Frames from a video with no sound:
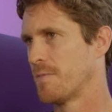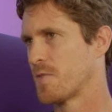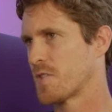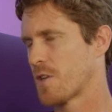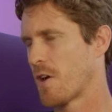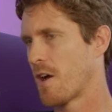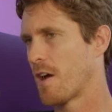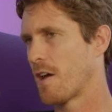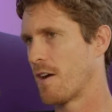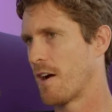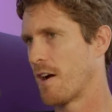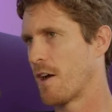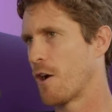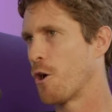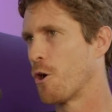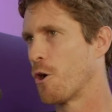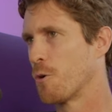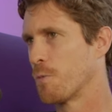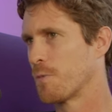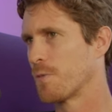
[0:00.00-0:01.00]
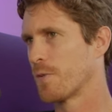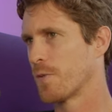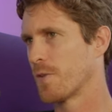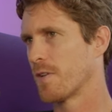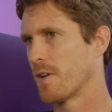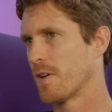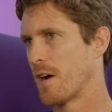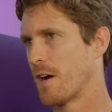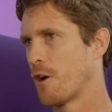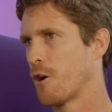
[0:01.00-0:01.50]
So I hope
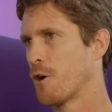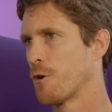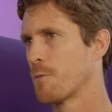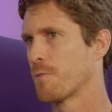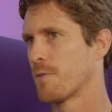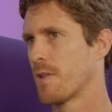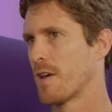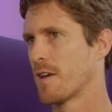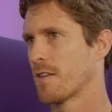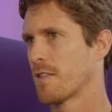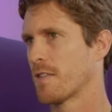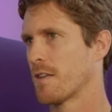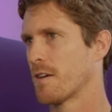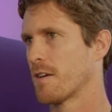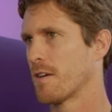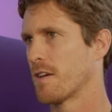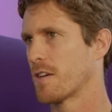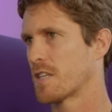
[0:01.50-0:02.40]
like the